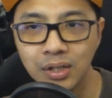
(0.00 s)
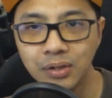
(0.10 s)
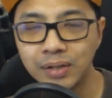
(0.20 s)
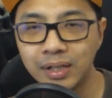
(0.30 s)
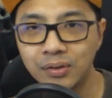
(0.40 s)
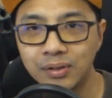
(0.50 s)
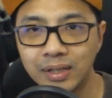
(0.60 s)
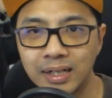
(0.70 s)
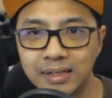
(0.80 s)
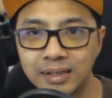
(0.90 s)
you can
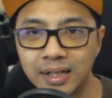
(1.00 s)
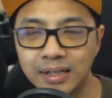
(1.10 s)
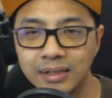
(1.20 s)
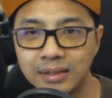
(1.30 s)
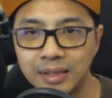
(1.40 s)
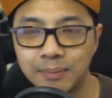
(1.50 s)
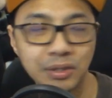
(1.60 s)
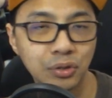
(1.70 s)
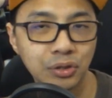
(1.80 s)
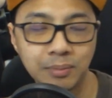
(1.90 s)
contact us at
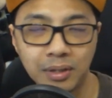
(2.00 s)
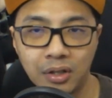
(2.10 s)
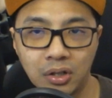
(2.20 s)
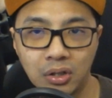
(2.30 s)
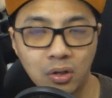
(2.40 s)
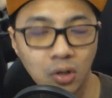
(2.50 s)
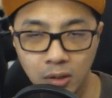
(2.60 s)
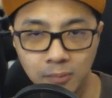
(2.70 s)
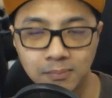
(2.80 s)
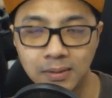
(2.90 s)
dmbshowgmail.com.